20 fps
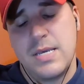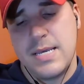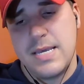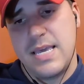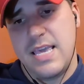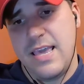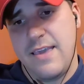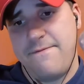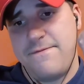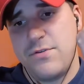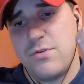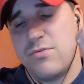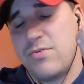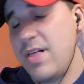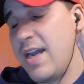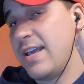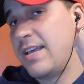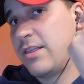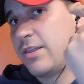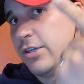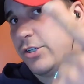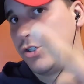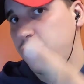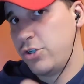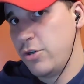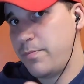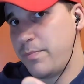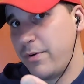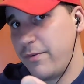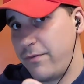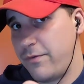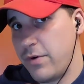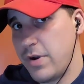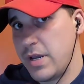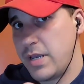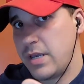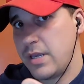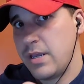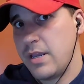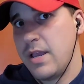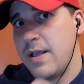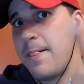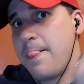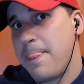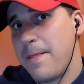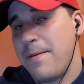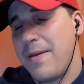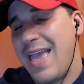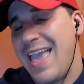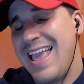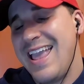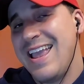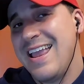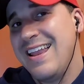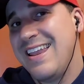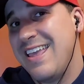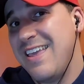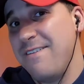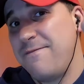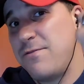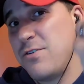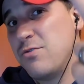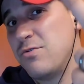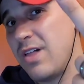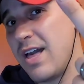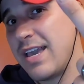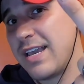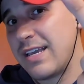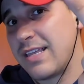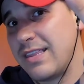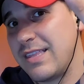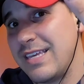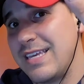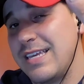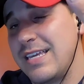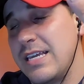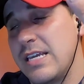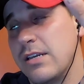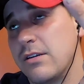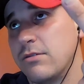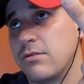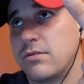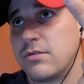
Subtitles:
if you like the Super Freak, and if you like the